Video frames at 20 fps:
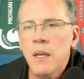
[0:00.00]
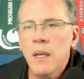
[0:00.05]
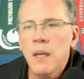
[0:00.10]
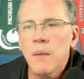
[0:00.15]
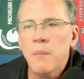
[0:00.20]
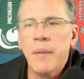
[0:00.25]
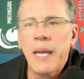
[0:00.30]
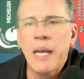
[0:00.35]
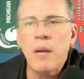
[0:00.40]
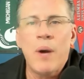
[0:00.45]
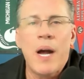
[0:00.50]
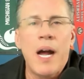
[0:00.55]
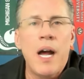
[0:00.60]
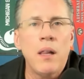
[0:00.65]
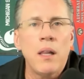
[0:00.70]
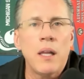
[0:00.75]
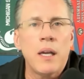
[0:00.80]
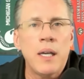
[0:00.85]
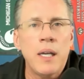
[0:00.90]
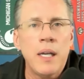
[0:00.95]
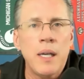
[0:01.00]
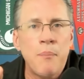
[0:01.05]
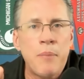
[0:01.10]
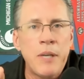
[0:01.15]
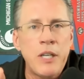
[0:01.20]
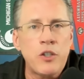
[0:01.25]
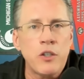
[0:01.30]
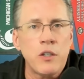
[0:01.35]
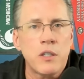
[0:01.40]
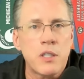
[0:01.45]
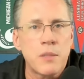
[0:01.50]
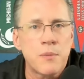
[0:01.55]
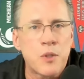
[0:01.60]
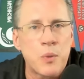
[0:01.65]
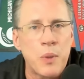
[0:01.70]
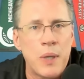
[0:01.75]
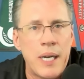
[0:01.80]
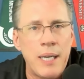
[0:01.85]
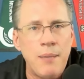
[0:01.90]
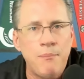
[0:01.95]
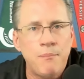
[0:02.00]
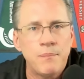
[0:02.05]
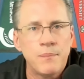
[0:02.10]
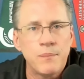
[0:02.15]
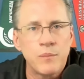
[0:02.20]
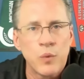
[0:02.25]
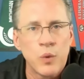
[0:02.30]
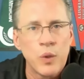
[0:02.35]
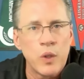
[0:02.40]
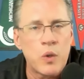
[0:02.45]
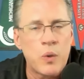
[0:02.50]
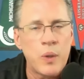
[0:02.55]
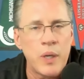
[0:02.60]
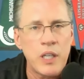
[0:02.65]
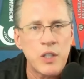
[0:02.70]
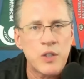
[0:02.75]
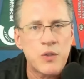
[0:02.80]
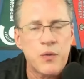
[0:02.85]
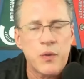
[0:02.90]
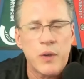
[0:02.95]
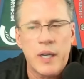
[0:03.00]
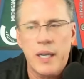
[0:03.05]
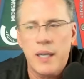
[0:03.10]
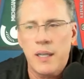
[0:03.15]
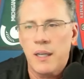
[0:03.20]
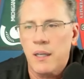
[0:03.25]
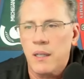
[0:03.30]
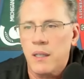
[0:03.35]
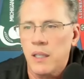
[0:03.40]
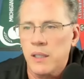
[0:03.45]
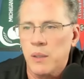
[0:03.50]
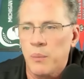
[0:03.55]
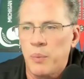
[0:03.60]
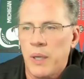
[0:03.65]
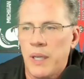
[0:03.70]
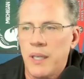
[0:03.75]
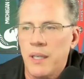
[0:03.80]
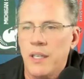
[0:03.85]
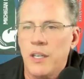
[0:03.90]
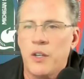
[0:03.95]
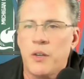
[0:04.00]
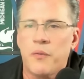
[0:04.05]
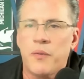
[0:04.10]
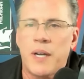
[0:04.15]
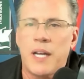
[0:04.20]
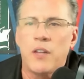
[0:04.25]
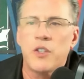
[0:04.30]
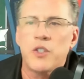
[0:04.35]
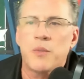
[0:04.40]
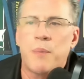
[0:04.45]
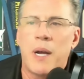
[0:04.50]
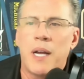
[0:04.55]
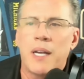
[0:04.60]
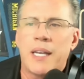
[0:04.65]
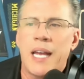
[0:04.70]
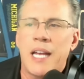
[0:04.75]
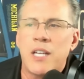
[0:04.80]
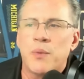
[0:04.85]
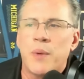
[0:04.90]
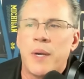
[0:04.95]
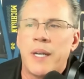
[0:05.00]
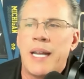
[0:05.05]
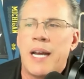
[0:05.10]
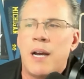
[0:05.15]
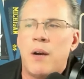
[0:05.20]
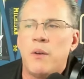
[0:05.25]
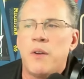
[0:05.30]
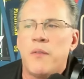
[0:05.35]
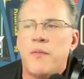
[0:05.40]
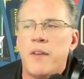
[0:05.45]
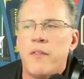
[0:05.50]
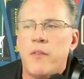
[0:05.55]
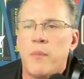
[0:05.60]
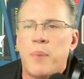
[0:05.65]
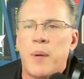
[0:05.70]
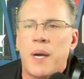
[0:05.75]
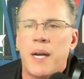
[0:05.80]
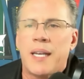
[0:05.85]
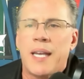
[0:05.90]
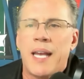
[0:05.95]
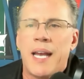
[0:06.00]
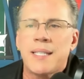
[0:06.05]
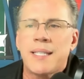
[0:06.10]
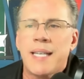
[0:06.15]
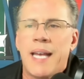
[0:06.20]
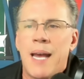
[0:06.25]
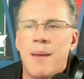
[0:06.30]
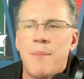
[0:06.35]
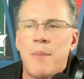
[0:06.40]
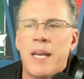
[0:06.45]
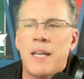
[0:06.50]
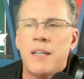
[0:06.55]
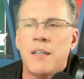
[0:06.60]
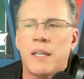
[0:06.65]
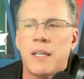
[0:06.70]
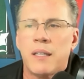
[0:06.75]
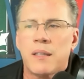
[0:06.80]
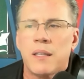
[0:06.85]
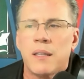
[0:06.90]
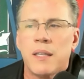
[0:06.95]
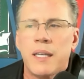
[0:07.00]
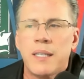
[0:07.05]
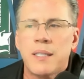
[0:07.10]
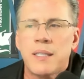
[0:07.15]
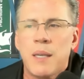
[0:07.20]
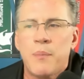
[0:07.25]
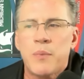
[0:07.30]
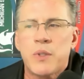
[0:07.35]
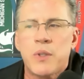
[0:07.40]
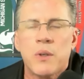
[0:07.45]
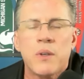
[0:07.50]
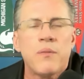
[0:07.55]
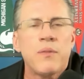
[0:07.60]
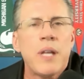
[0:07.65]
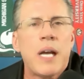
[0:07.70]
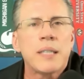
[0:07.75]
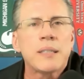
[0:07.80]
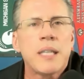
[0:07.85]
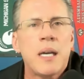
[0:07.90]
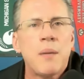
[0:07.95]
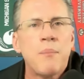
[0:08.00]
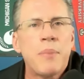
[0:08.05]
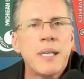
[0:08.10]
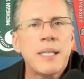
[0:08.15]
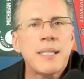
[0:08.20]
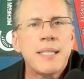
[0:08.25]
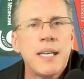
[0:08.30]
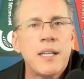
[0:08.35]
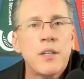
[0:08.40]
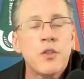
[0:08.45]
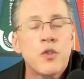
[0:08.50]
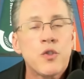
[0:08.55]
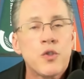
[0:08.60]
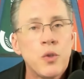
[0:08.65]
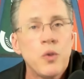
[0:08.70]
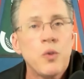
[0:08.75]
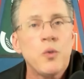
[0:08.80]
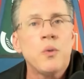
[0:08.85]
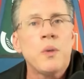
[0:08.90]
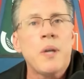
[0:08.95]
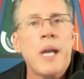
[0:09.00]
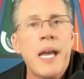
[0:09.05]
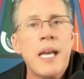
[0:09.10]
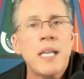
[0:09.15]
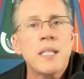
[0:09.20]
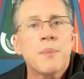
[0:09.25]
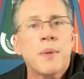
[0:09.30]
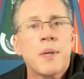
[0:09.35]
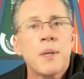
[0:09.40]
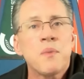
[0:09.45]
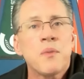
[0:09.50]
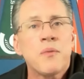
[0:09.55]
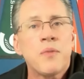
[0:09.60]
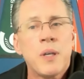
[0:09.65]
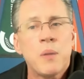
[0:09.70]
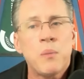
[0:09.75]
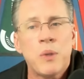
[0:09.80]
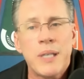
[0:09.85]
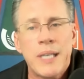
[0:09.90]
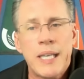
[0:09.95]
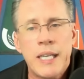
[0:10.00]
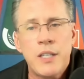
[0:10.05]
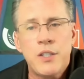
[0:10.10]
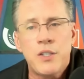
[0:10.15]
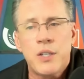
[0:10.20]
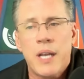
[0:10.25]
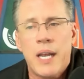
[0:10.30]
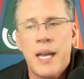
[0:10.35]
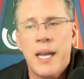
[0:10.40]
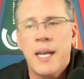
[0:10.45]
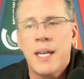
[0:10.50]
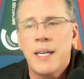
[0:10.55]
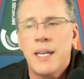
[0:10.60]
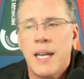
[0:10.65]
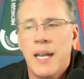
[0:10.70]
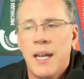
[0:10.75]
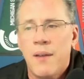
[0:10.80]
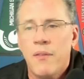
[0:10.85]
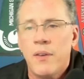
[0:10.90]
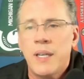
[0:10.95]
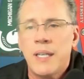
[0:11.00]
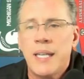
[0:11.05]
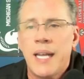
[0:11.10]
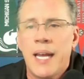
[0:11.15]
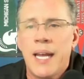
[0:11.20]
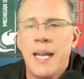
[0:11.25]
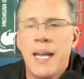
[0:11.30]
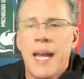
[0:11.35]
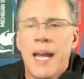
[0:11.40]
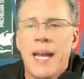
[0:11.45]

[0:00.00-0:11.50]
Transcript: Meanwhile, uh, be sure to subscribe Real quick, it's free. Click the button. You can follow this podcast right now on your favorite podcast app, and you get the latest episode of Locked On Big Ten as soon as it becomes available each and every day.